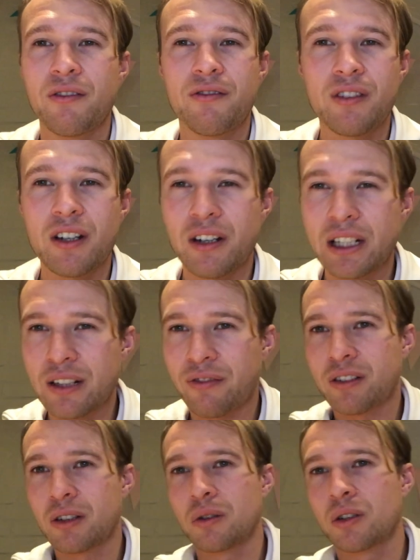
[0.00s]
very
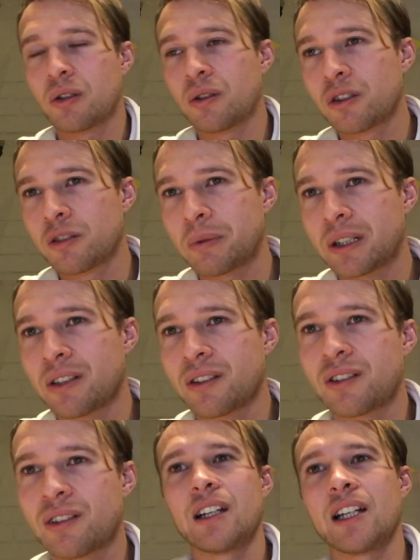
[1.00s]
difficult calls
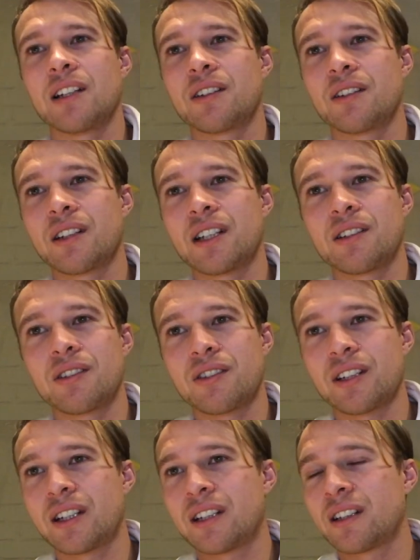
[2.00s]
because in New
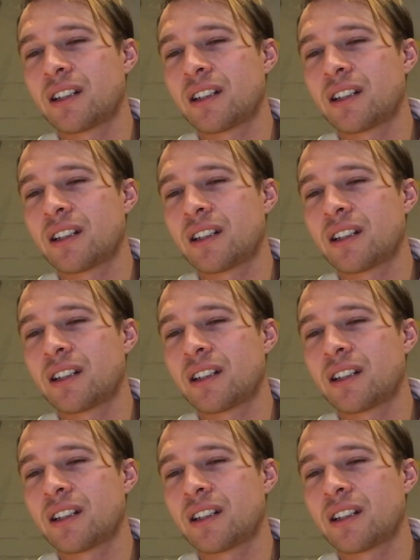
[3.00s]
Zealand,